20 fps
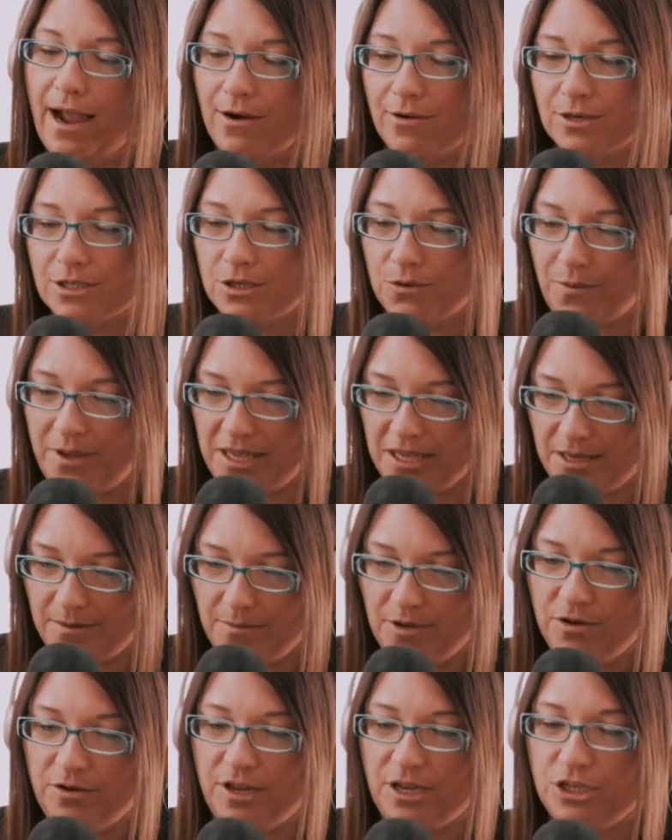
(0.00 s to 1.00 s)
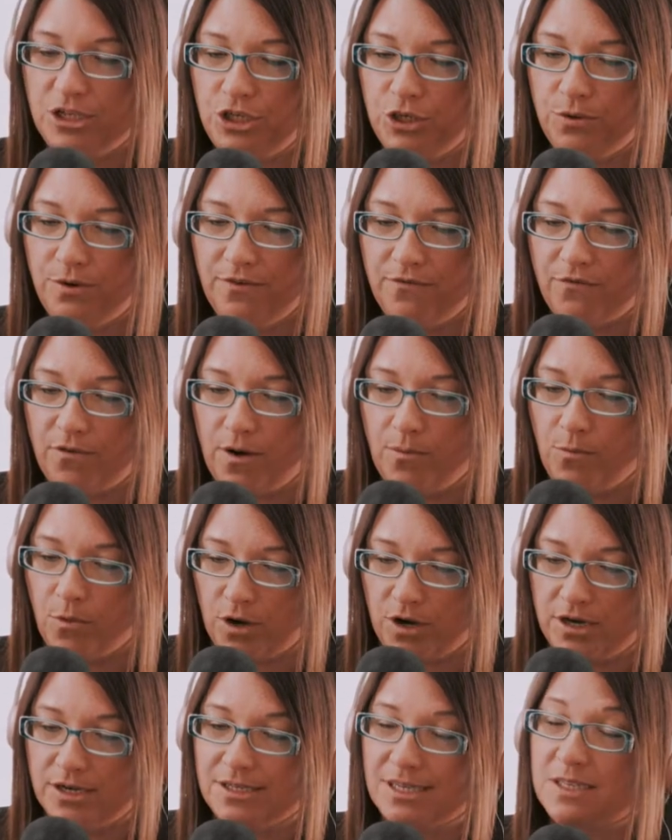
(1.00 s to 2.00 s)
hours a week commuting to and from
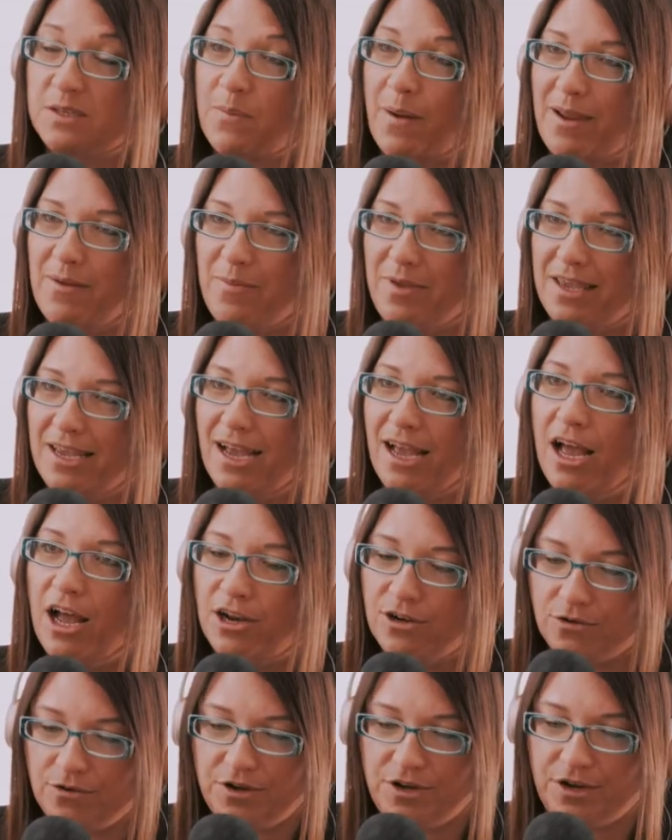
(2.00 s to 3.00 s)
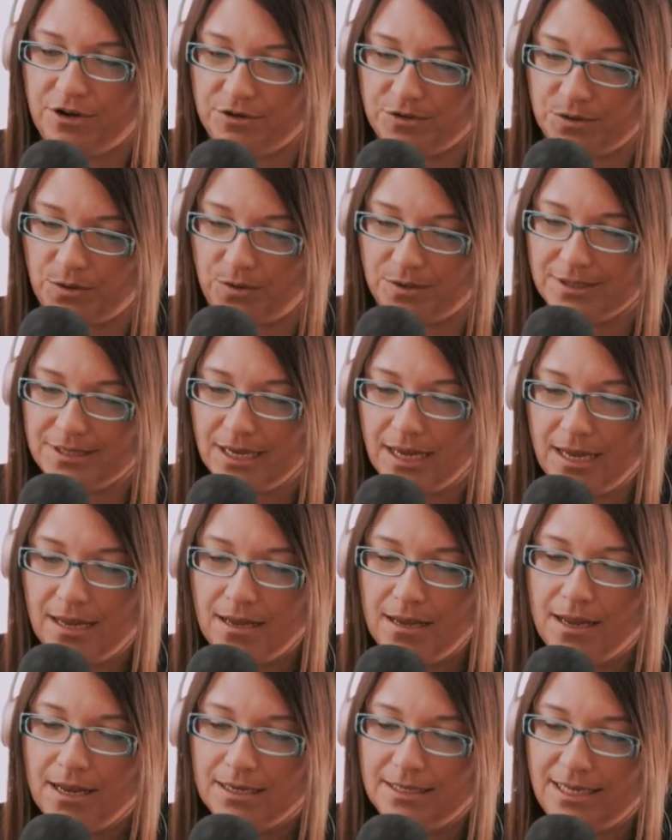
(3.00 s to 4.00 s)
work despite being 100 years old.
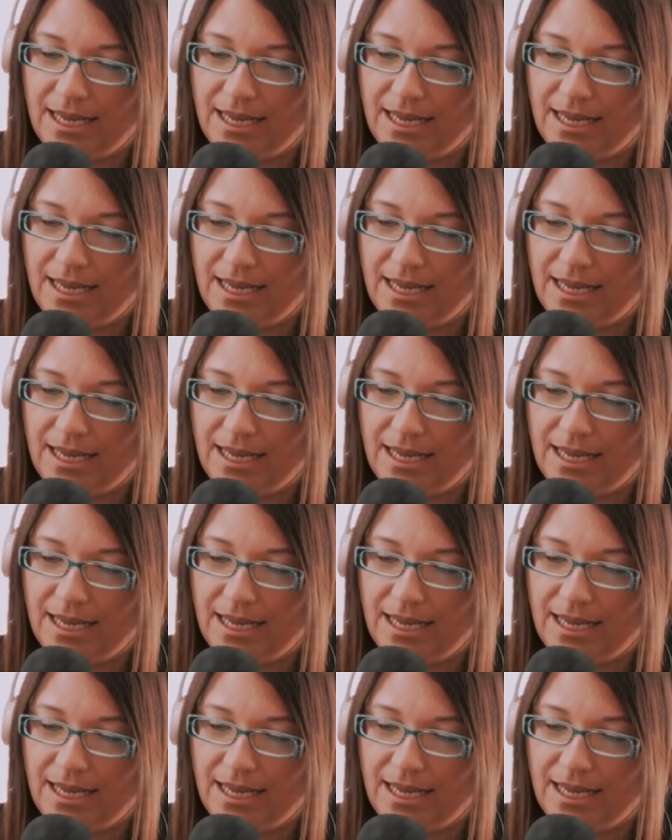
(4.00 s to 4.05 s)
Mm.